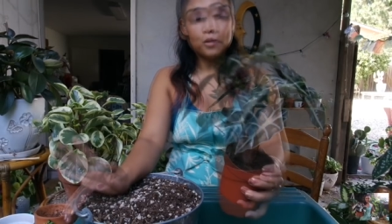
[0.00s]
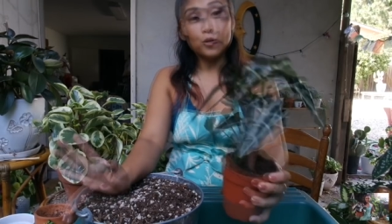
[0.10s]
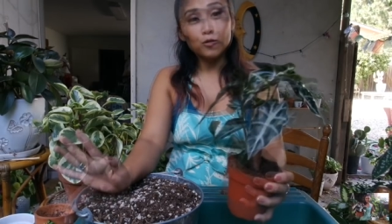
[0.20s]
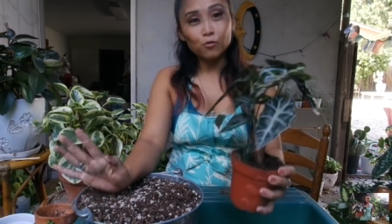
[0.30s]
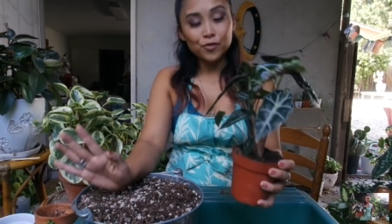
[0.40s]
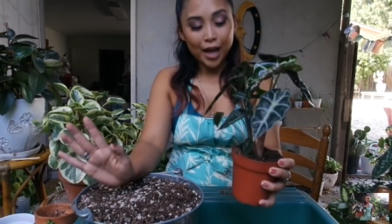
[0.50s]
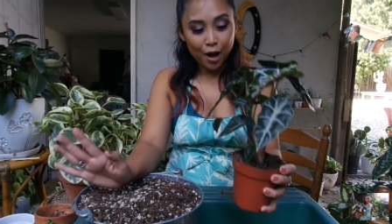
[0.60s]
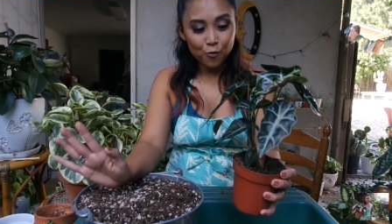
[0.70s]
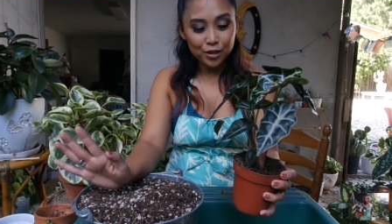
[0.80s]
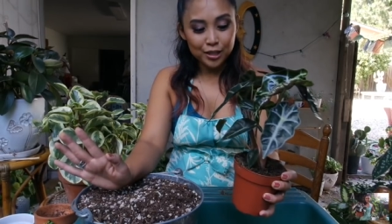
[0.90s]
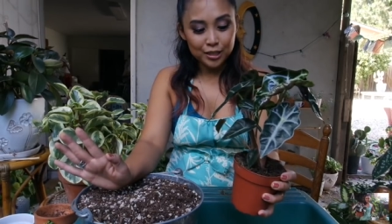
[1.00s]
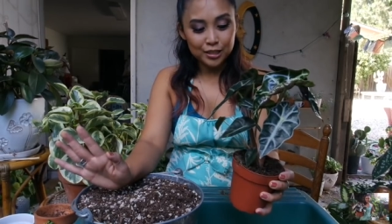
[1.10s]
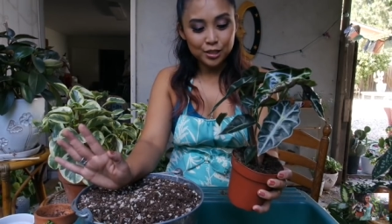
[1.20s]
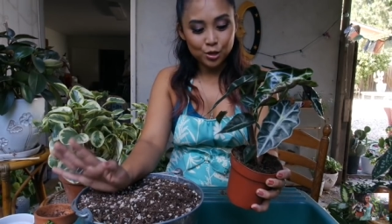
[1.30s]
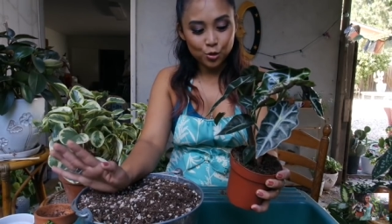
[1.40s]
So now with
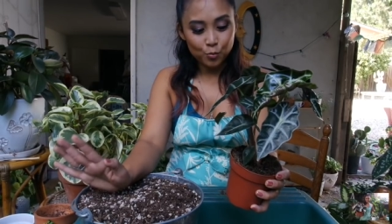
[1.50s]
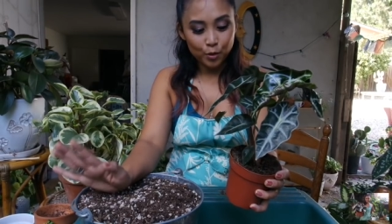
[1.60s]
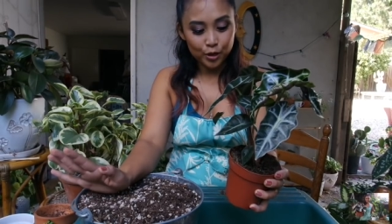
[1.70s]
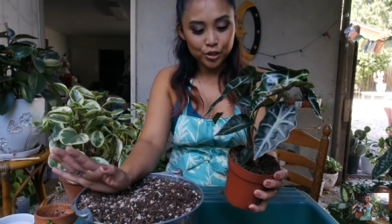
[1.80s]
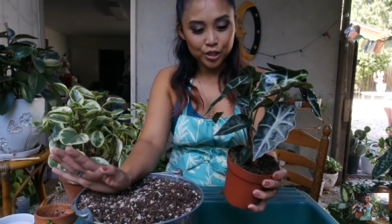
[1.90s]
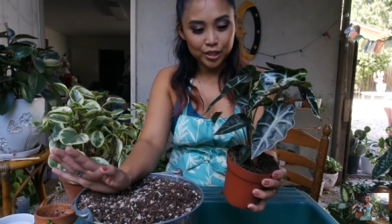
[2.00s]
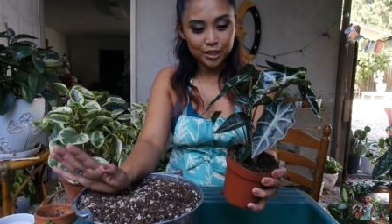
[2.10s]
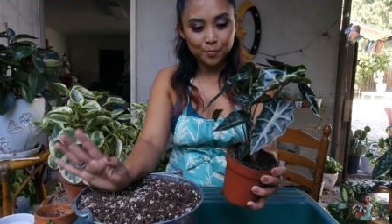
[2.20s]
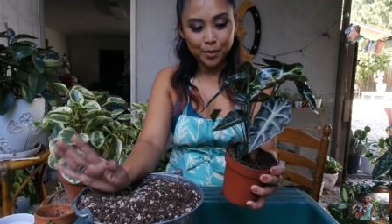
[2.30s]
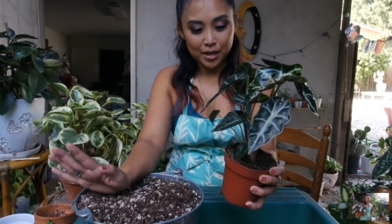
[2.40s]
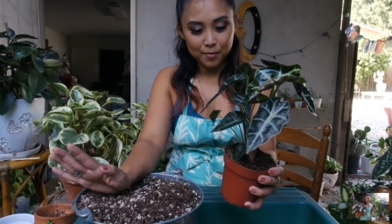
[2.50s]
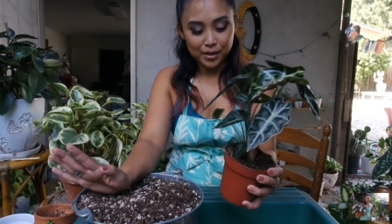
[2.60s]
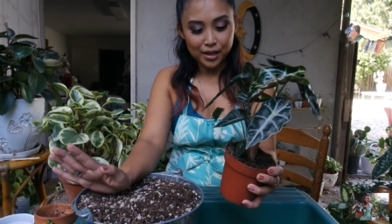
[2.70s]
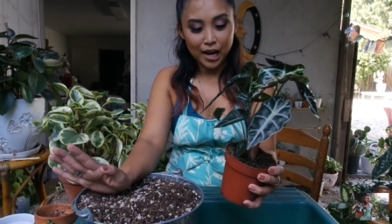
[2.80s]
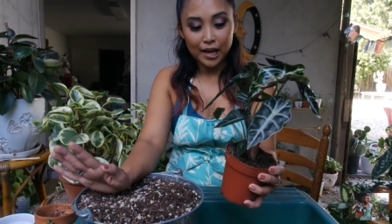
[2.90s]
this new purchased
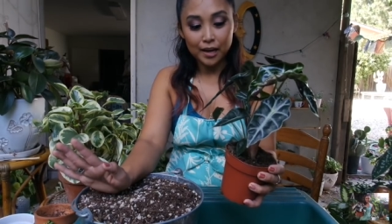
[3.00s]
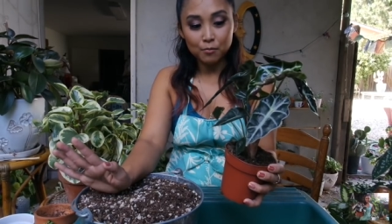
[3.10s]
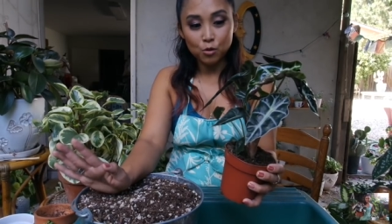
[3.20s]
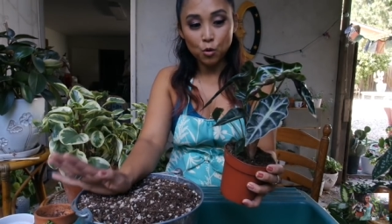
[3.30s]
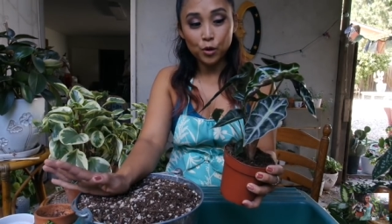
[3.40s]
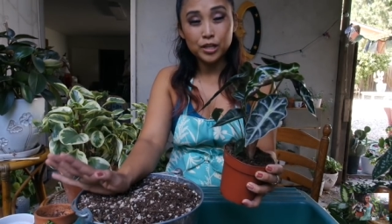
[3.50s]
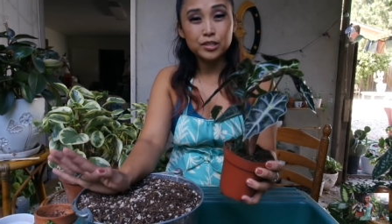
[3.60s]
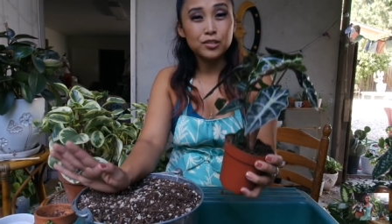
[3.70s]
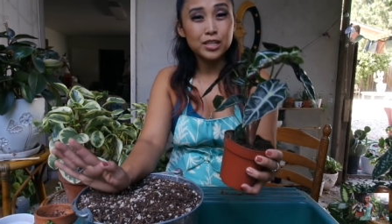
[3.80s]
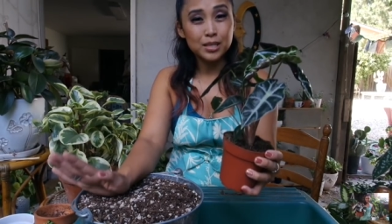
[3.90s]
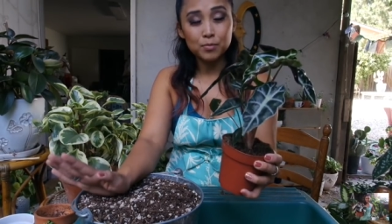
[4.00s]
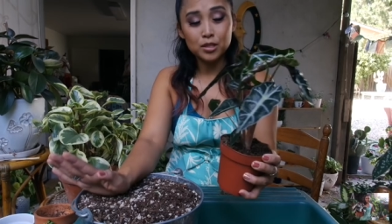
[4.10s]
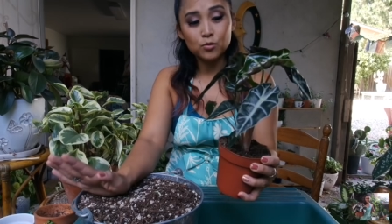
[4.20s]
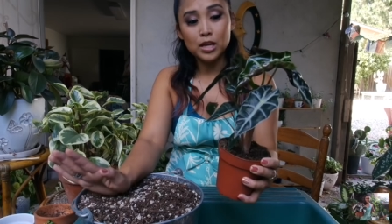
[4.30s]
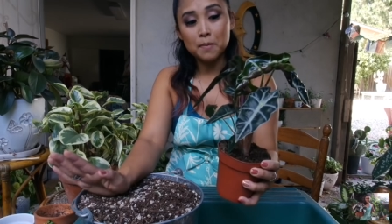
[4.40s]
baby, I am going to keep
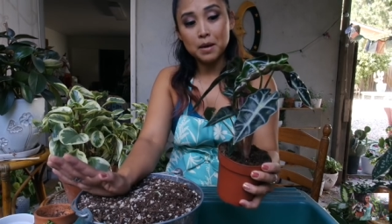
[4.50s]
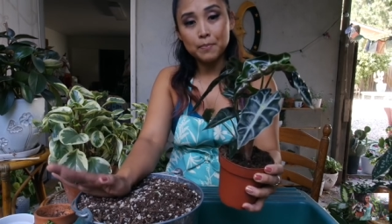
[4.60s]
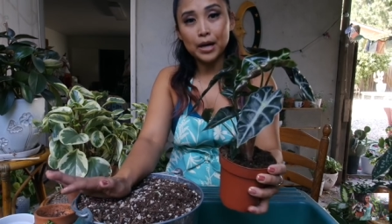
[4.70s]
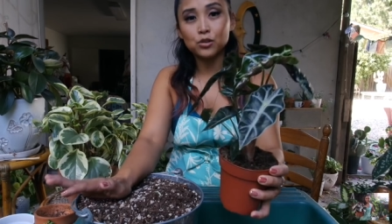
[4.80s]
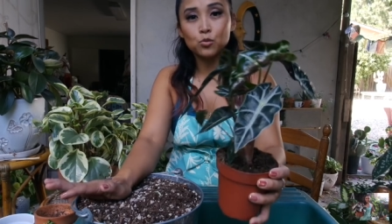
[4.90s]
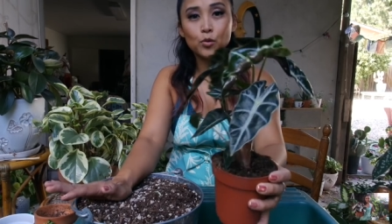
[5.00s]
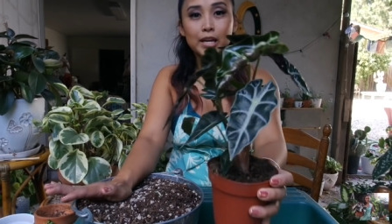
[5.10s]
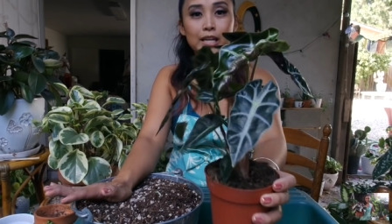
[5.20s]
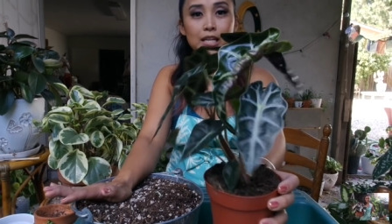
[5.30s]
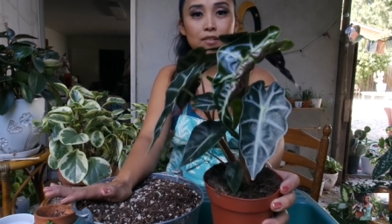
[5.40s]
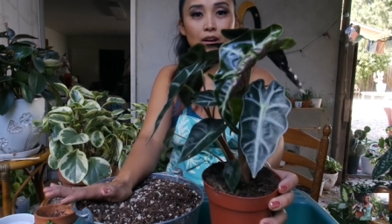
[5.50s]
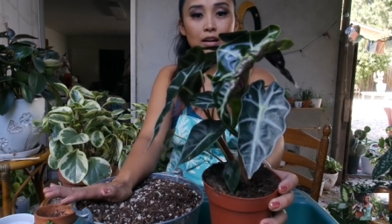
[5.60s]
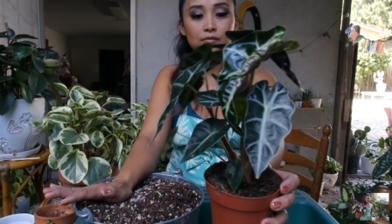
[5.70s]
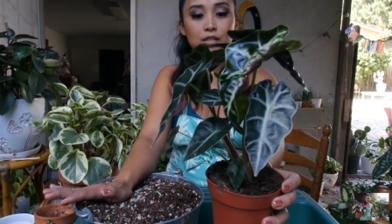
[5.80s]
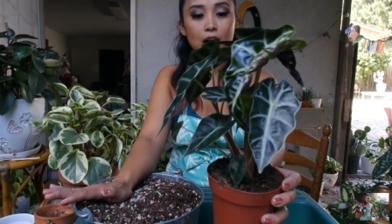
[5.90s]
this one in my bathroom when I leave
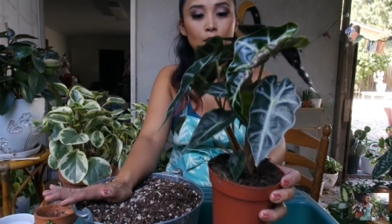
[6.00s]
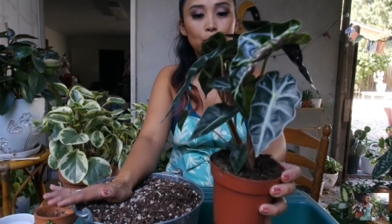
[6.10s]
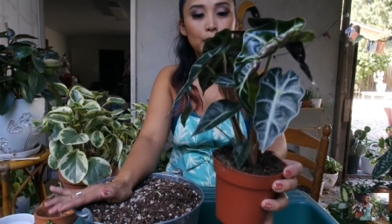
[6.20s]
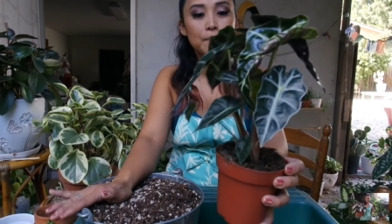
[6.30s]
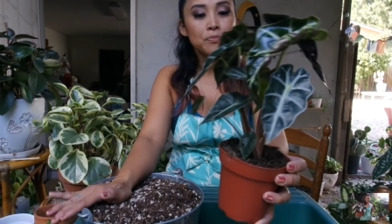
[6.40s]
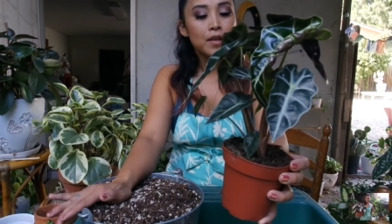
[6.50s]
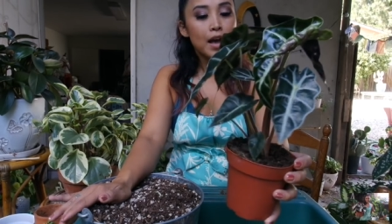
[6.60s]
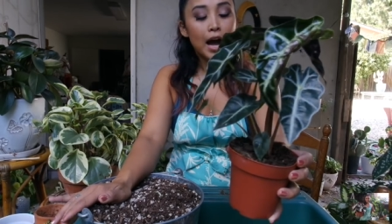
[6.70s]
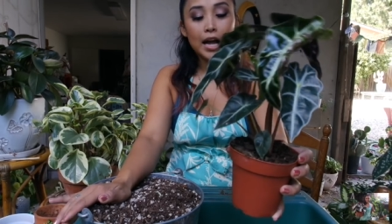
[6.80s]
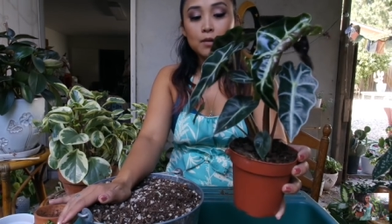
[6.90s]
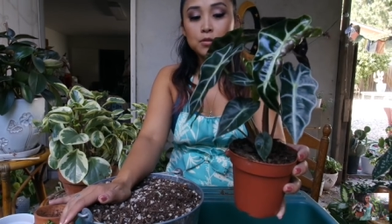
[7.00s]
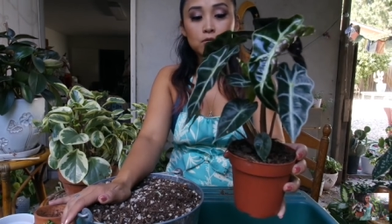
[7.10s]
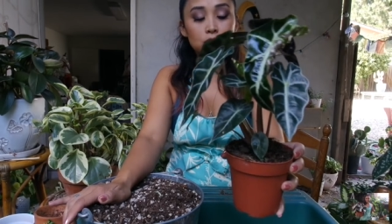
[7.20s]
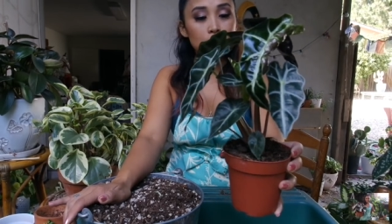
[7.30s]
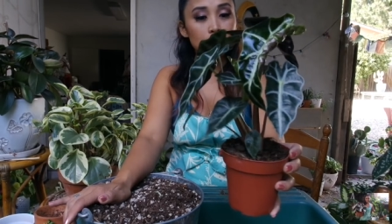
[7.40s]
out of town. But I
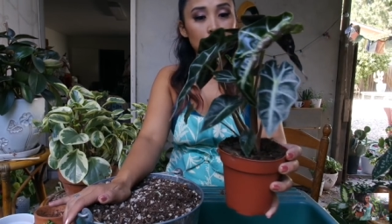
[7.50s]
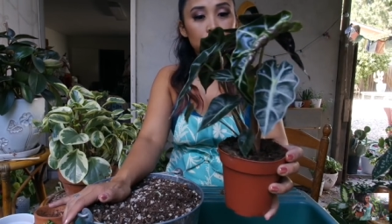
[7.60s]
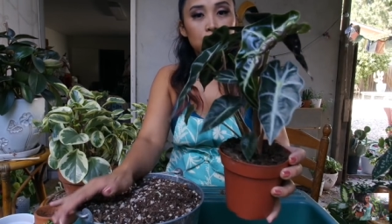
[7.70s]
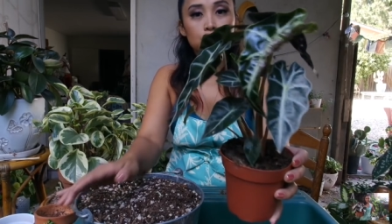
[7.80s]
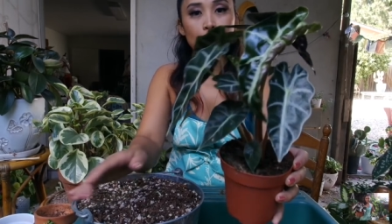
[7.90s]
absolutely love this